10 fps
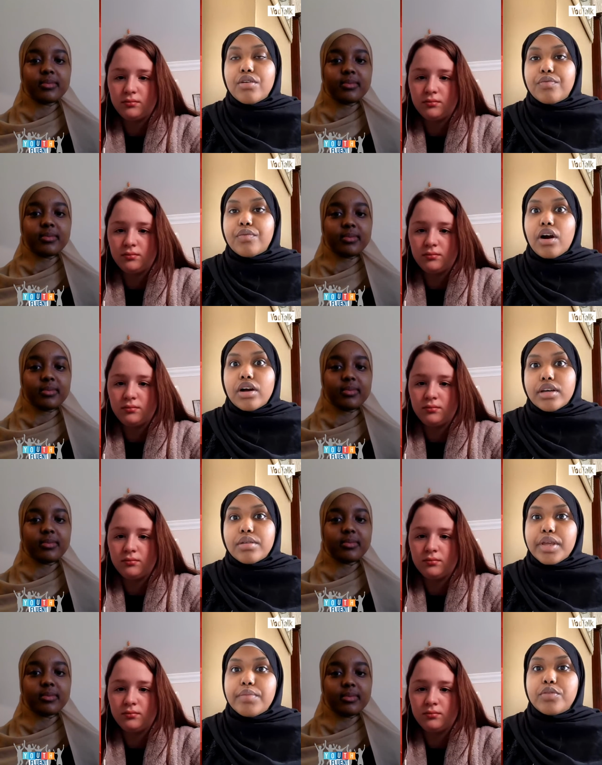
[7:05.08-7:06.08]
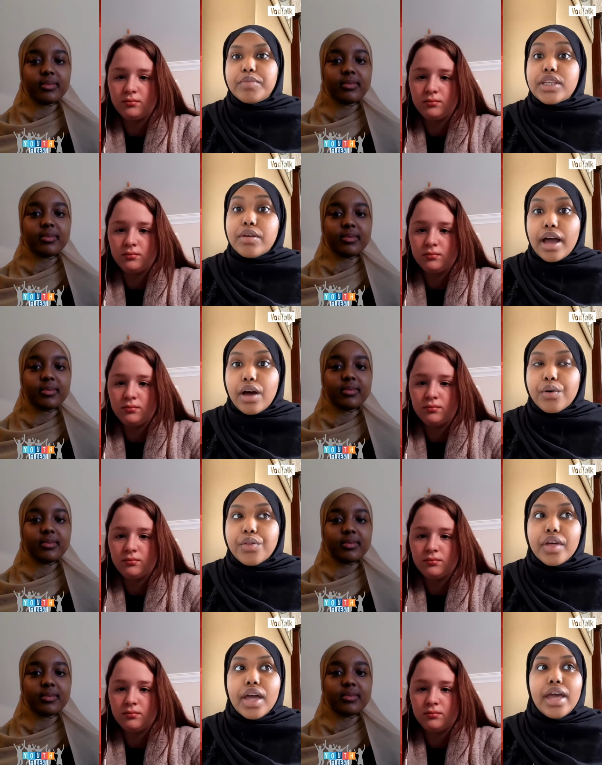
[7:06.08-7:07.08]
Speaker 1: of our young people's mental health,
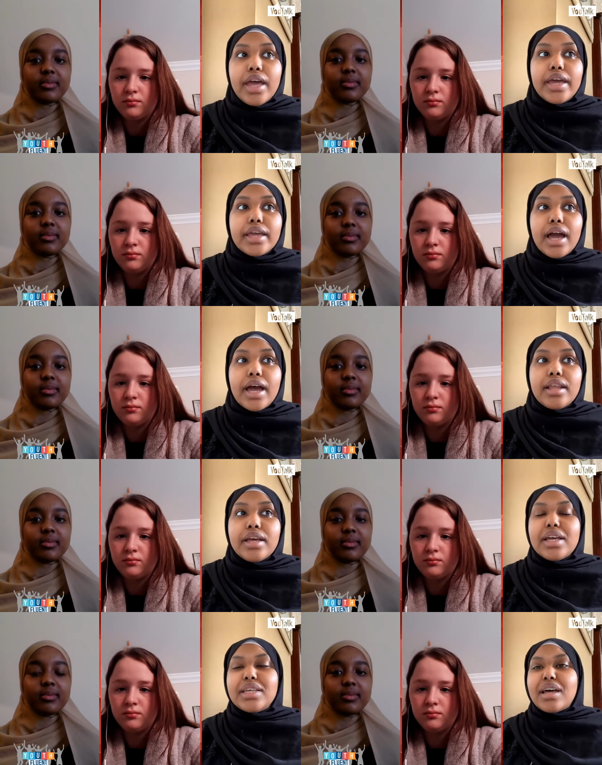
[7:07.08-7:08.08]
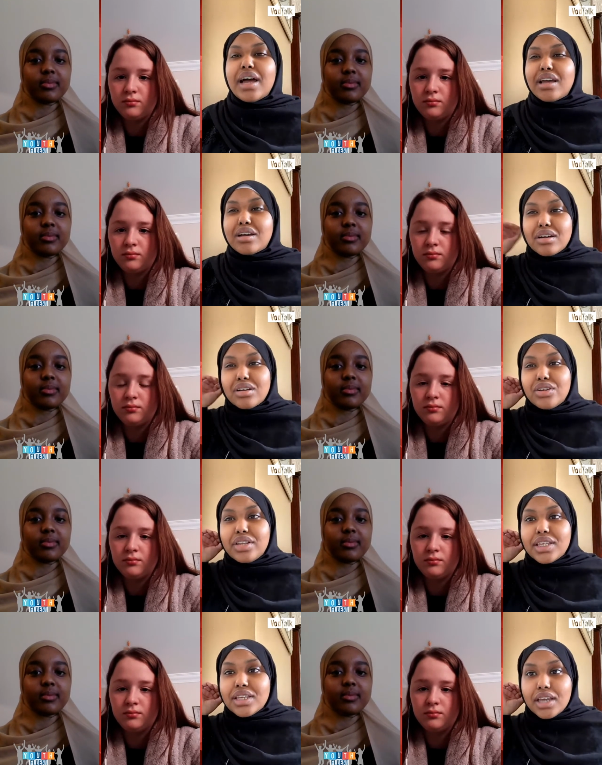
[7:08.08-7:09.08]
it kind of is like you
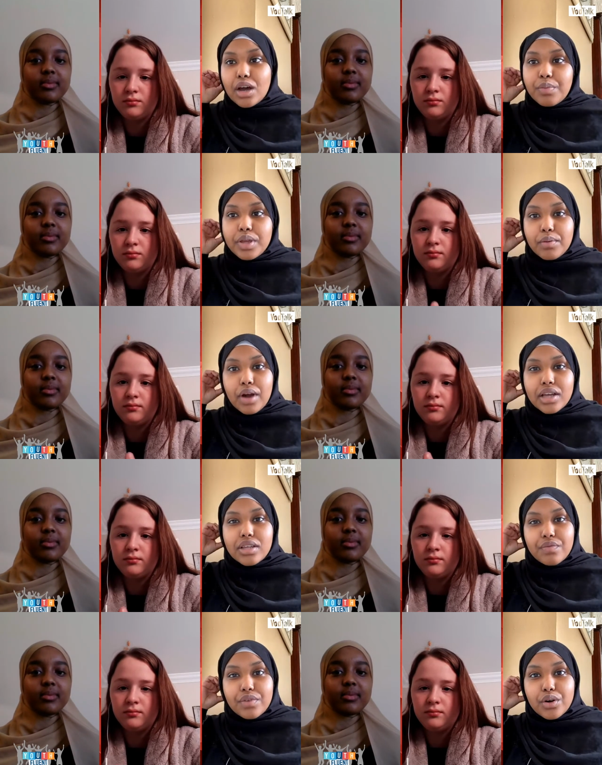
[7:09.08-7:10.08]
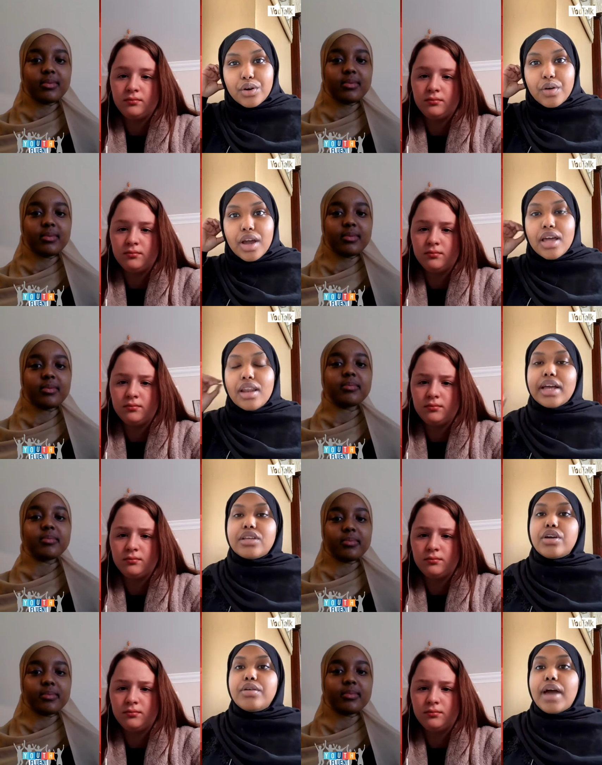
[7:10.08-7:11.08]
need to tell people how you feel. Like,
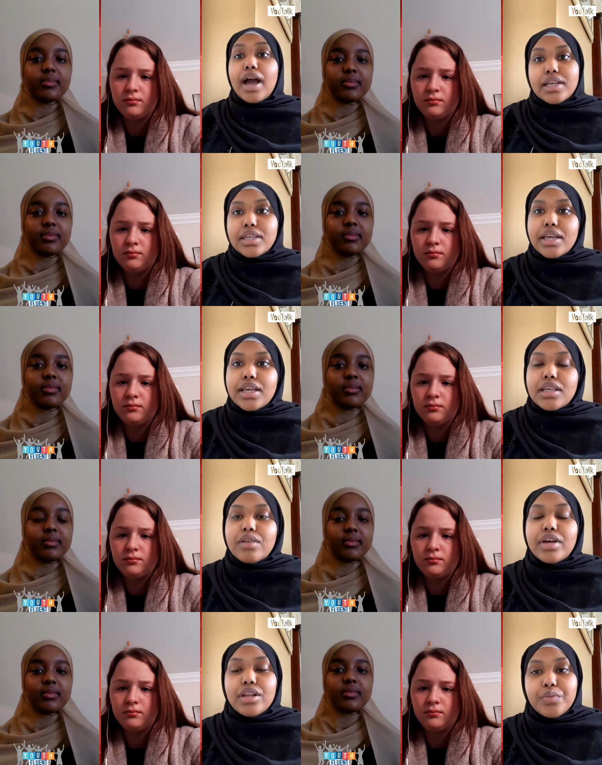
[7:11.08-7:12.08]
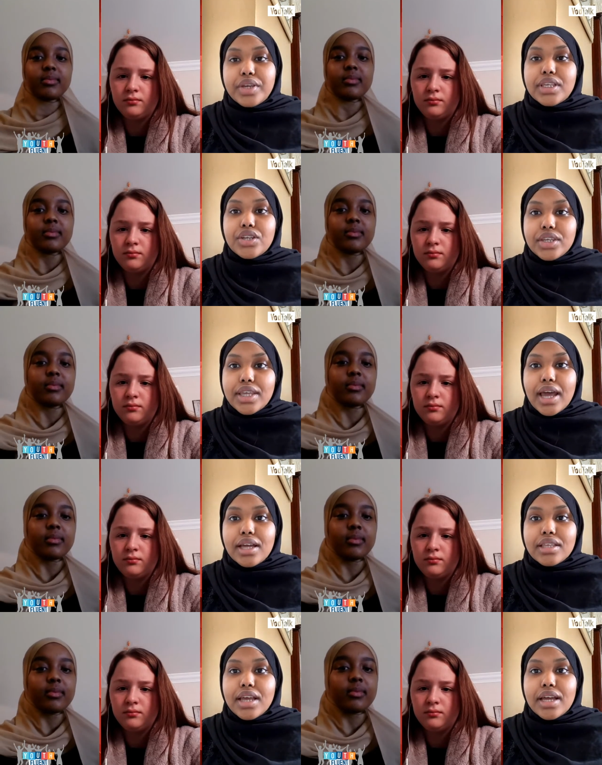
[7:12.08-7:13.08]
don't isolate yourself, like Luisa just
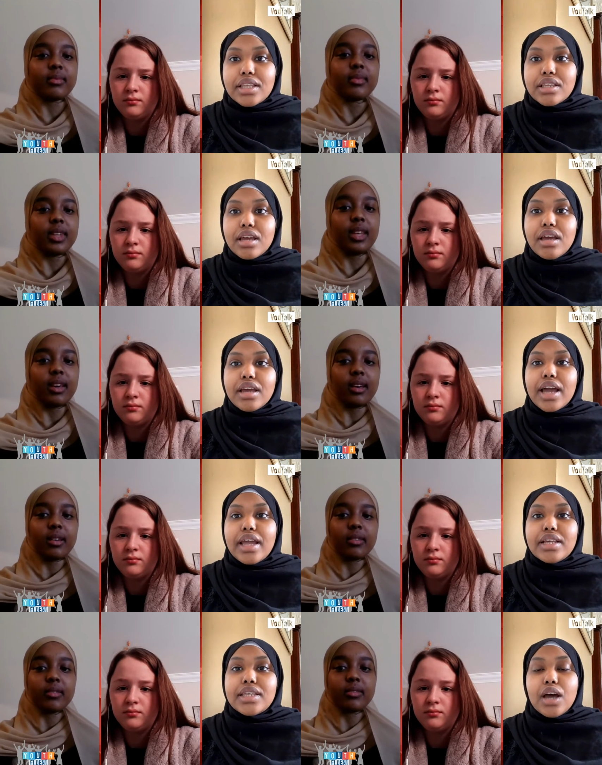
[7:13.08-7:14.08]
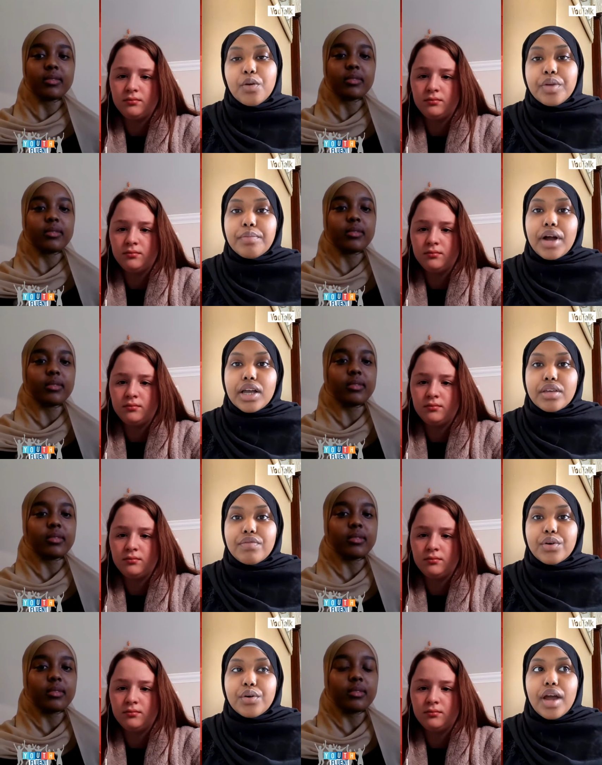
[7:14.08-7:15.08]
said, and yeah. kind of tell people how you
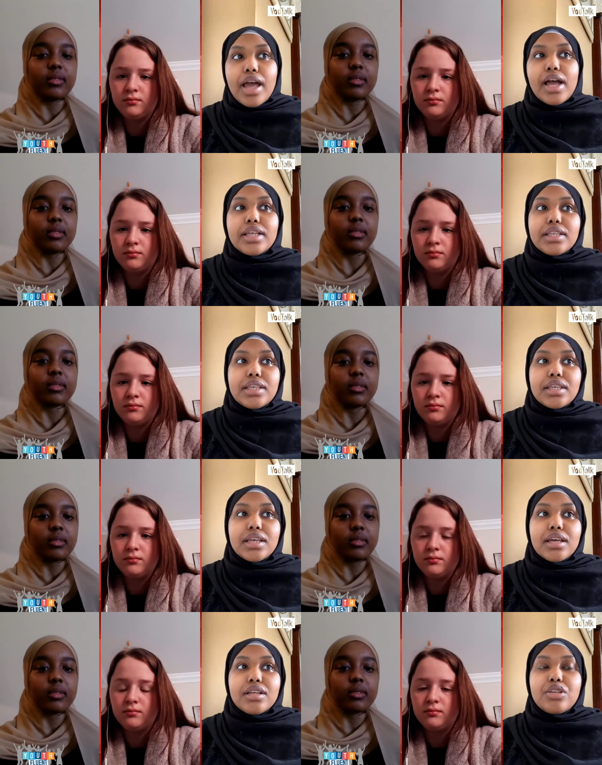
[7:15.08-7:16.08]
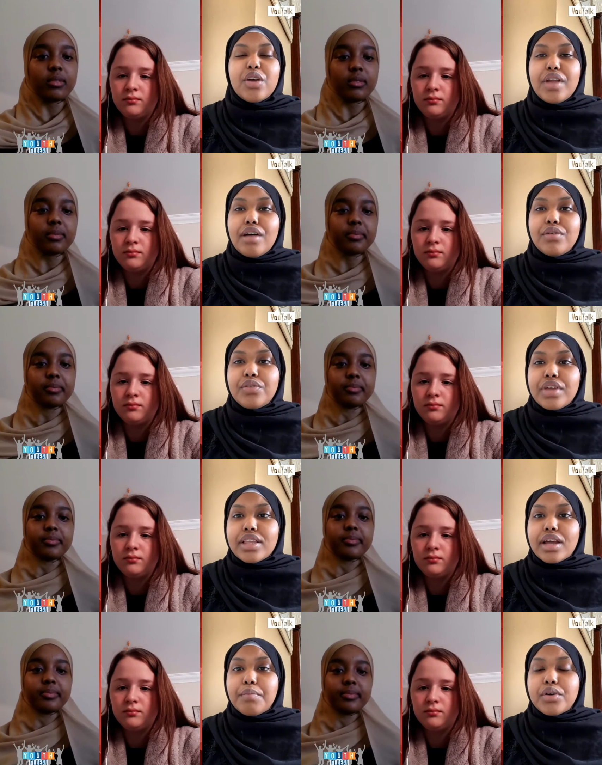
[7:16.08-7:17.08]
feel. And don't ever think
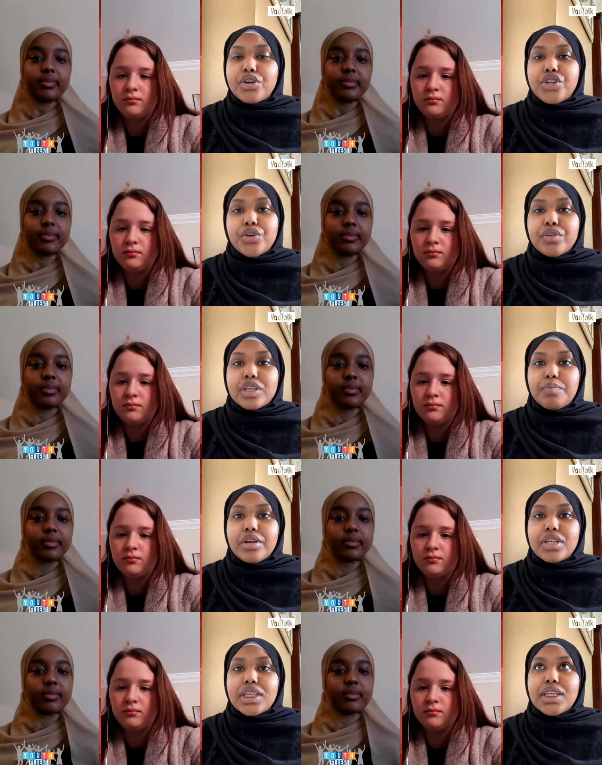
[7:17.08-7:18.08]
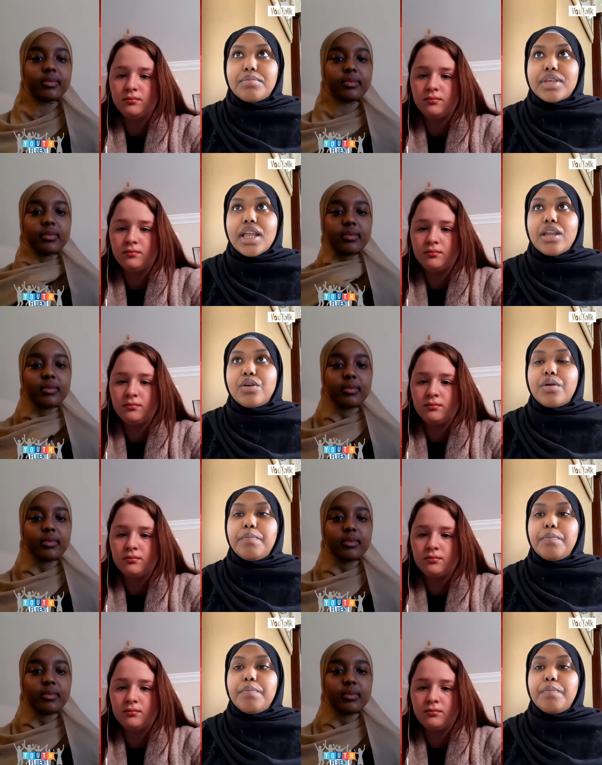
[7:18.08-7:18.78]
that because your experience seems a little a